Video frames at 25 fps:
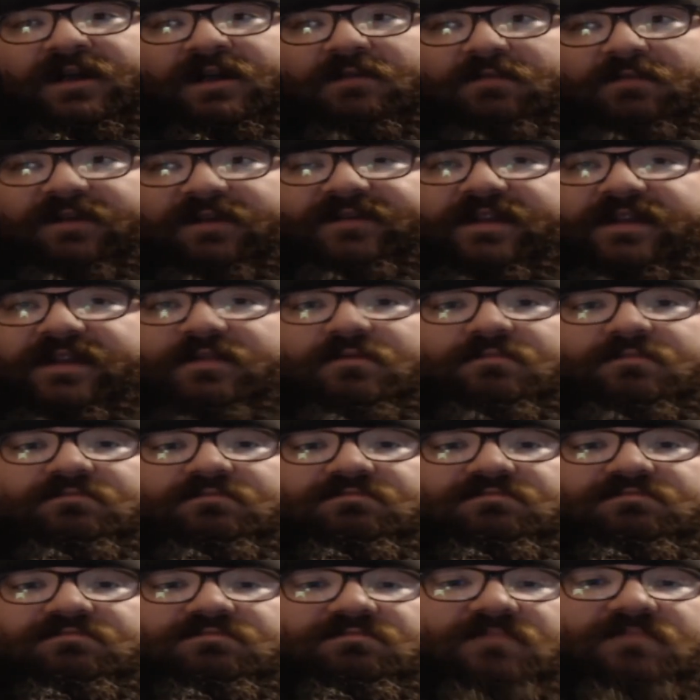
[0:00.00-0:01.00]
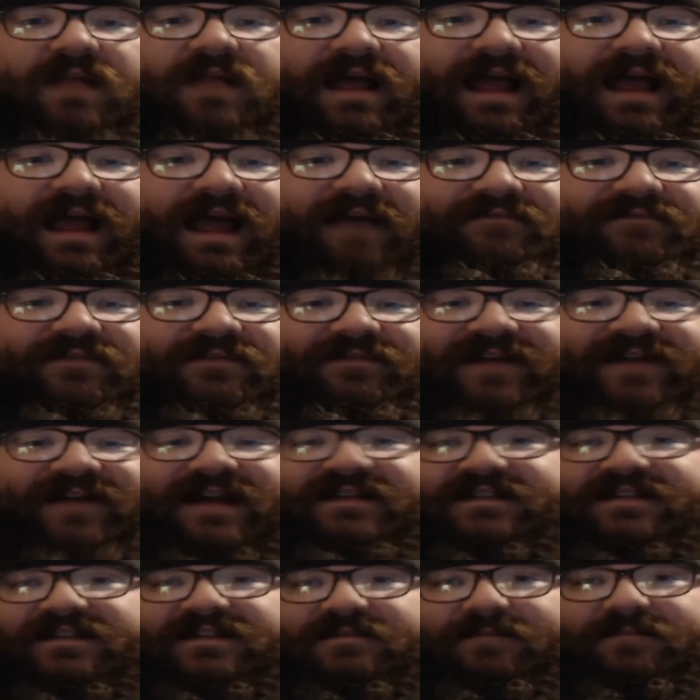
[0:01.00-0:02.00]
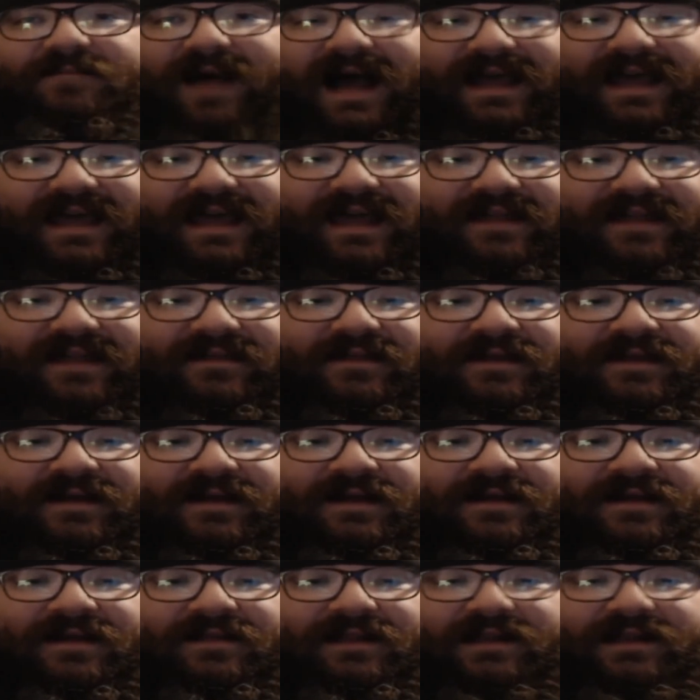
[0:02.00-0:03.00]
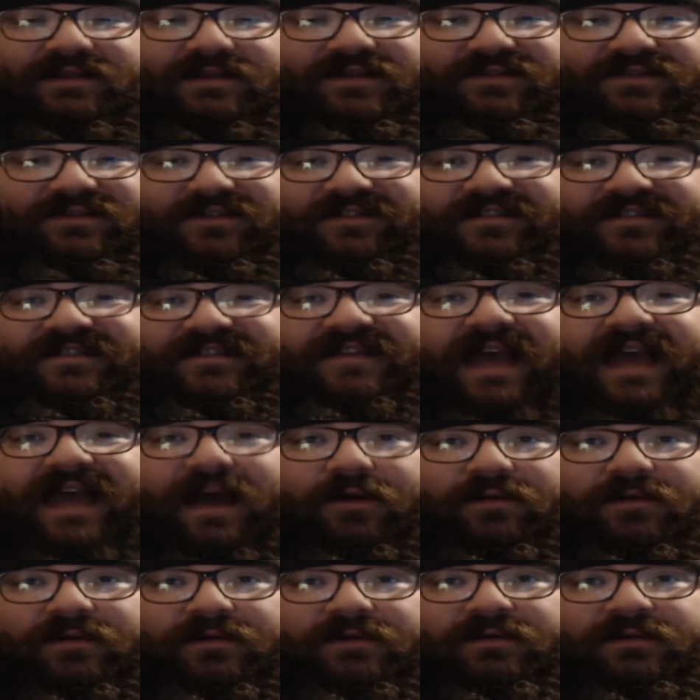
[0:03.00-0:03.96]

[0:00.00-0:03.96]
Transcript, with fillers: but if they don't have the fans to buy in, it just doesn't sell.